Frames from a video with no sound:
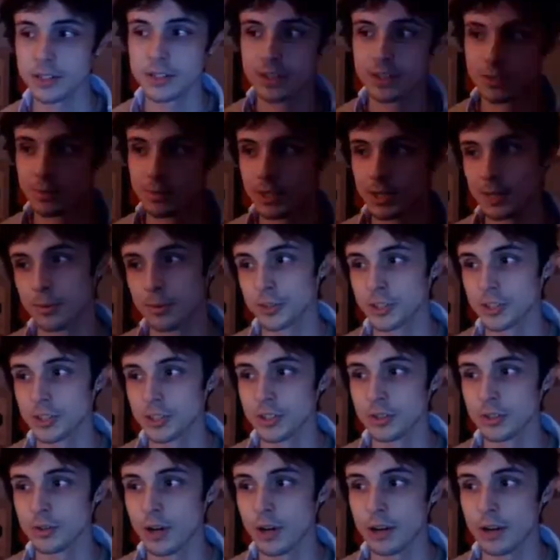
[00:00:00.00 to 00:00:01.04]
to be able to
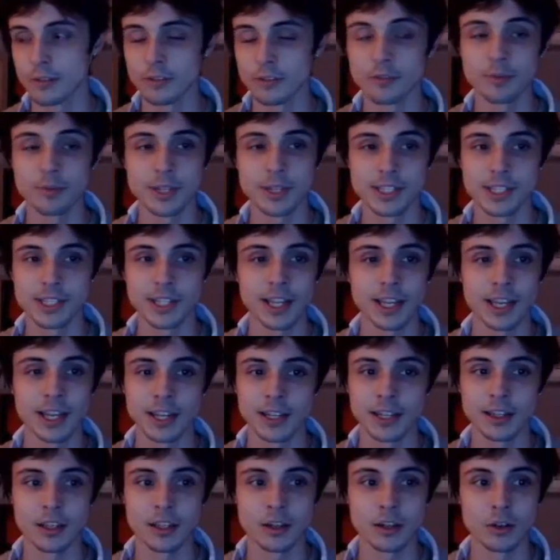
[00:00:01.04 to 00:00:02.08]
do off of basically any
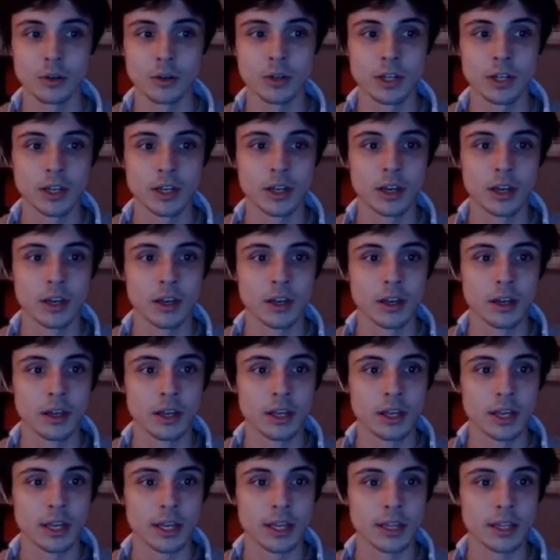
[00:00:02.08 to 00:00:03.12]
low
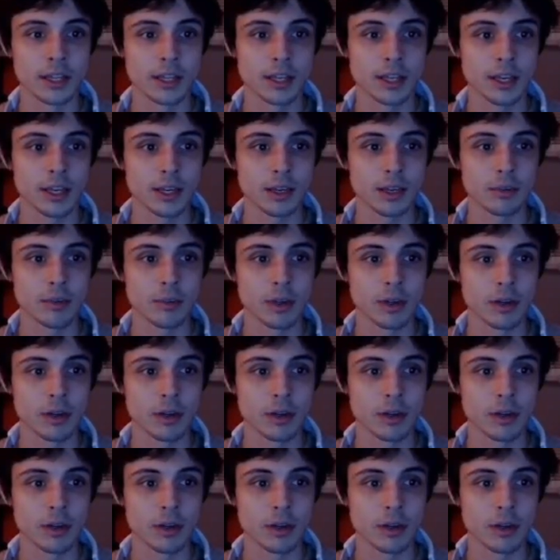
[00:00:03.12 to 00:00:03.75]
in the game.